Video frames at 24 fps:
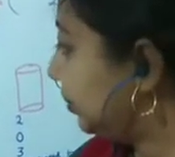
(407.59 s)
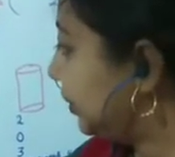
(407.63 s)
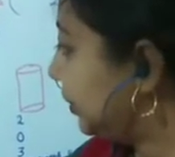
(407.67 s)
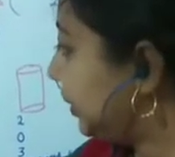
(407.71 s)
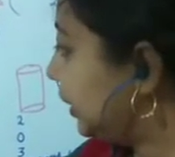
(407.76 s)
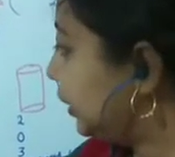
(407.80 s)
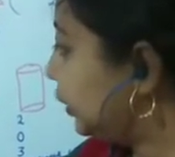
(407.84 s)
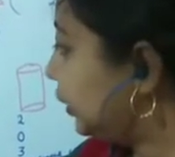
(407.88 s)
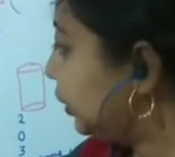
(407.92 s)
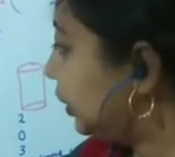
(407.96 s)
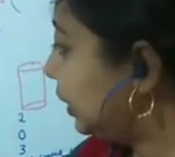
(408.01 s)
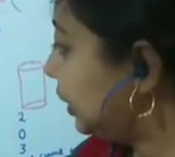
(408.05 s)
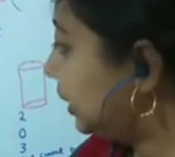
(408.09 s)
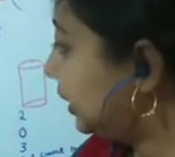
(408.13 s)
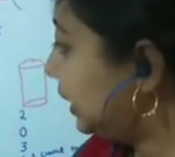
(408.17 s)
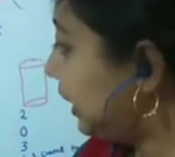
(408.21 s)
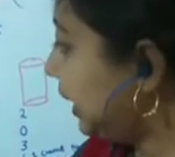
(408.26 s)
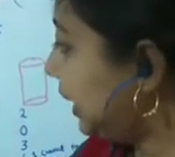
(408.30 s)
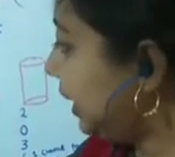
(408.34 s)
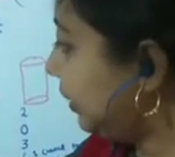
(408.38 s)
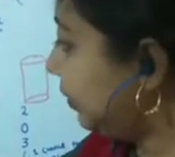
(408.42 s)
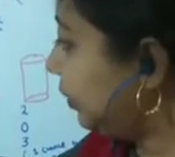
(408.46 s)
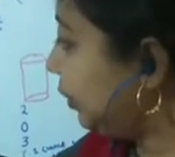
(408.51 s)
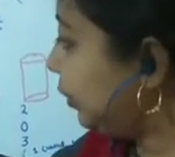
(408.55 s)
So,
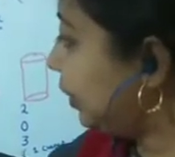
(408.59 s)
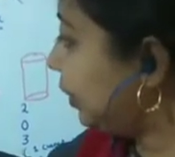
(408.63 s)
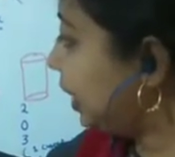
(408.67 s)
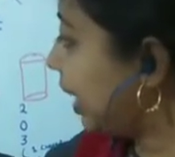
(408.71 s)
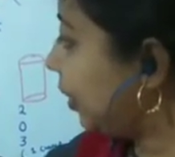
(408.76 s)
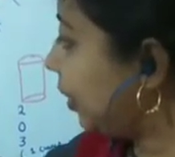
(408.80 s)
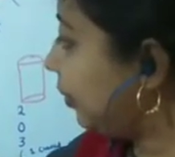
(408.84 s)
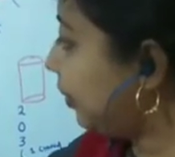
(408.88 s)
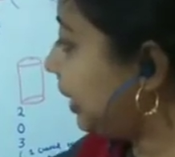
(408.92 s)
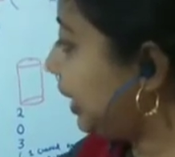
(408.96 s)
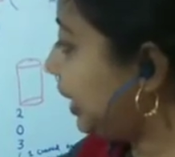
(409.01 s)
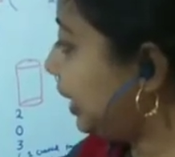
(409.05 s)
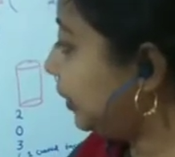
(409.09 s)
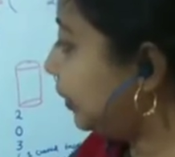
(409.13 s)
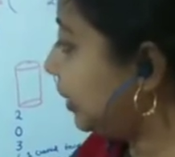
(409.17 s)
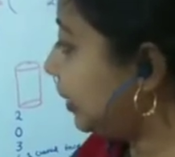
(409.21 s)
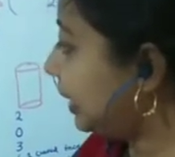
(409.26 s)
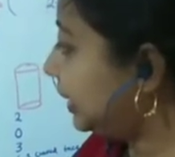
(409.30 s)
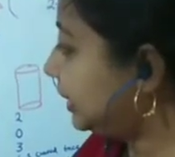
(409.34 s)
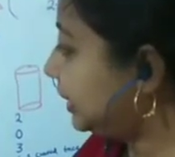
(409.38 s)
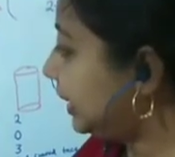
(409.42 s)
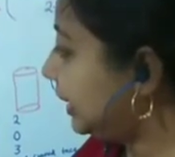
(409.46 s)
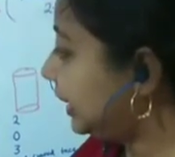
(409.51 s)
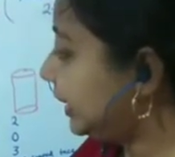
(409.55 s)
see, if you count it, you
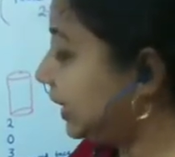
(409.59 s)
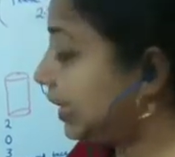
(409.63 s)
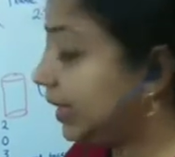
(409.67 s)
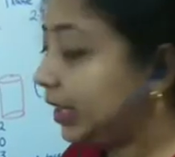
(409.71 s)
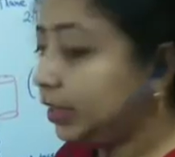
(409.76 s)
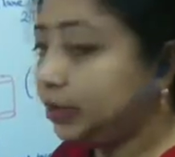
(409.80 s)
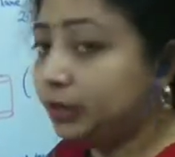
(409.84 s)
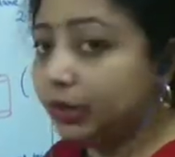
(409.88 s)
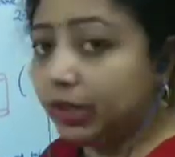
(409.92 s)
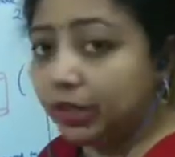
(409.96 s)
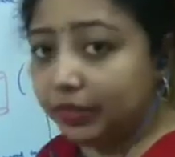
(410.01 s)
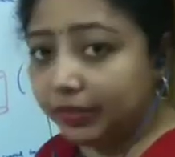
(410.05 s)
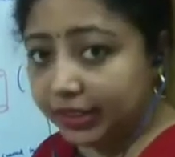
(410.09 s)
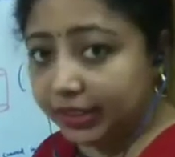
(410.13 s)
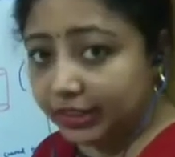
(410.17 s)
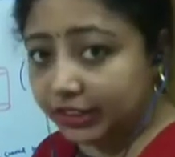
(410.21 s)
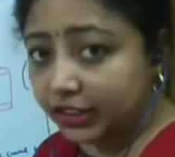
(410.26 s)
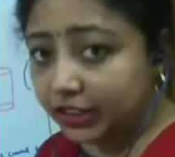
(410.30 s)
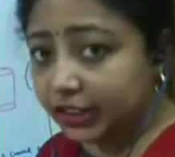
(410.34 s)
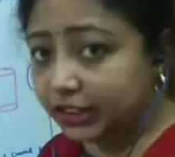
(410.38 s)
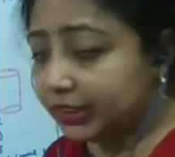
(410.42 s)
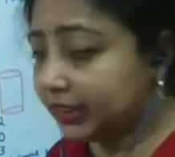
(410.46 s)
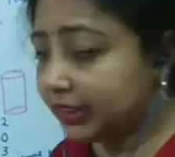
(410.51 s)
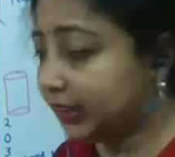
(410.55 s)
can see there are 12
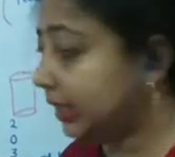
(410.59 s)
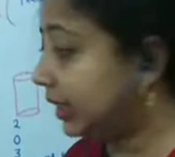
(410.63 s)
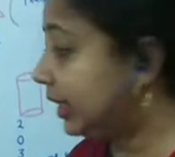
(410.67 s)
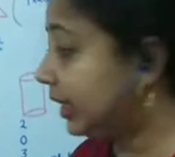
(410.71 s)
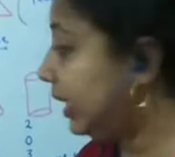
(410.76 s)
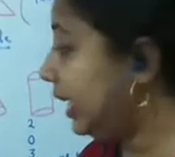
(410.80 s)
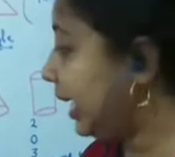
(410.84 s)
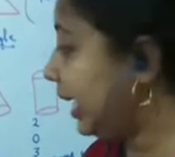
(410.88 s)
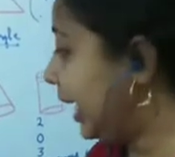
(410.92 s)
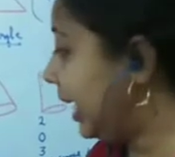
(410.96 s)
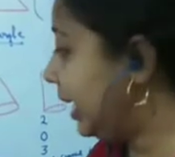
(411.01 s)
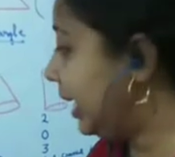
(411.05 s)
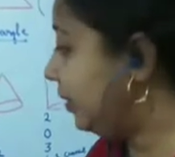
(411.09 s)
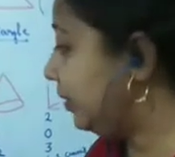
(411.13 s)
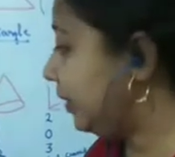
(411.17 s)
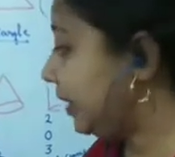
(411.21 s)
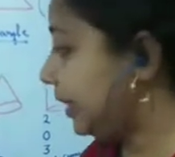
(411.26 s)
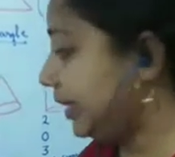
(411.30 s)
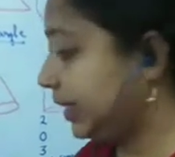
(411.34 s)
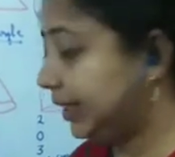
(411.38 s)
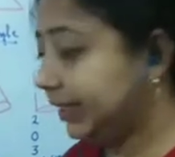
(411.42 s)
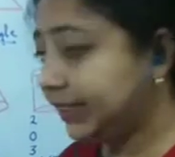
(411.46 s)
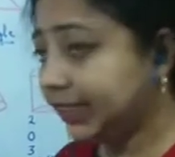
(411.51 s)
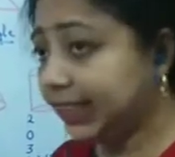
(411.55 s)
edges, 8
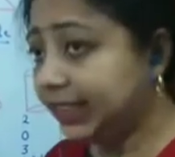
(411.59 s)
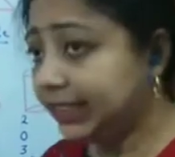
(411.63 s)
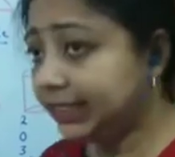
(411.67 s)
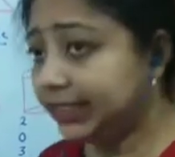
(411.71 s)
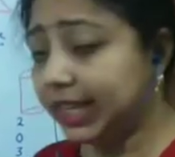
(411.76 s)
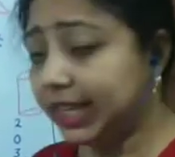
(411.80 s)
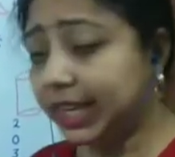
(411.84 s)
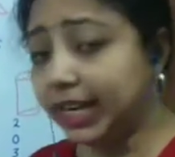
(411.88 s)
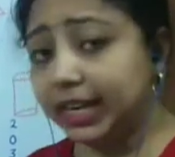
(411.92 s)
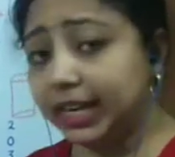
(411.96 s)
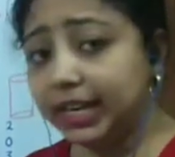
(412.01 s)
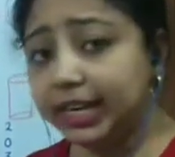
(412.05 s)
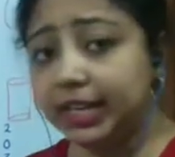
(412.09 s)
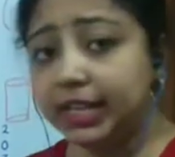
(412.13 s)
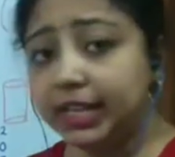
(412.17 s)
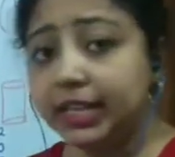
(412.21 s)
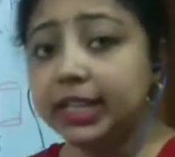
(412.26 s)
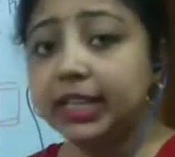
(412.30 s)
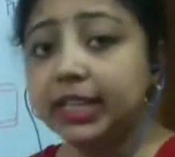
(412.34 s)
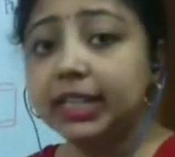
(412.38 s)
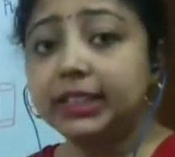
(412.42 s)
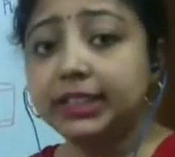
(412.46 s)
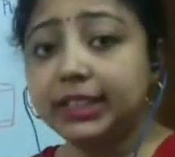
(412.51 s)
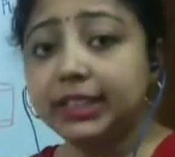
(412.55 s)
vertices and
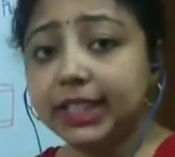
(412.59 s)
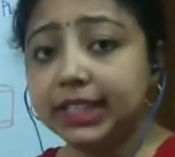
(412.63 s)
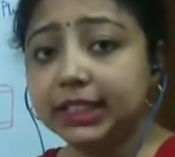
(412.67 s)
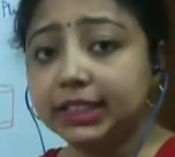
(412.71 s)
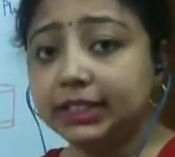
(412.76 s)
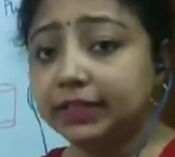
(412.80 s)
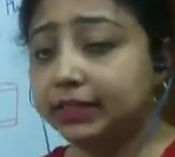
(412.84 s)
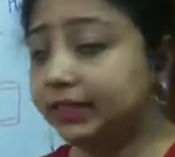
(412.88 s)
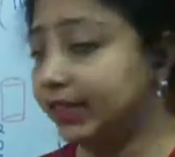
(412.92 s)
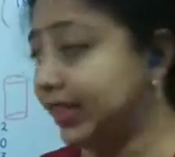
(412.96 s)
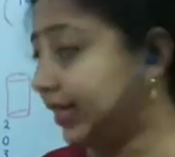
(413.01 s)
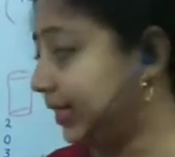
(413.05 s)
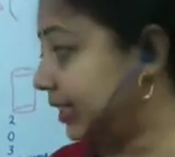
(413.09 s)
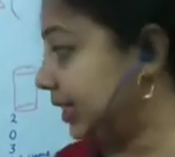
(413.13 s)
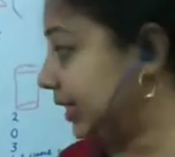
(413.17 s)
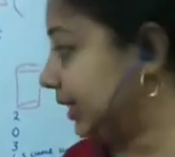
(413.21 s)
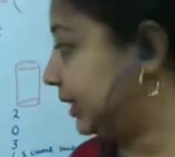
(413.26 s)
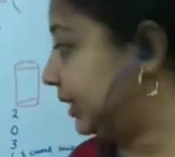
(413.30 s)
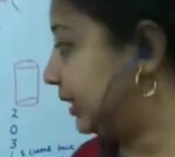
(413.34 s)
6 faces.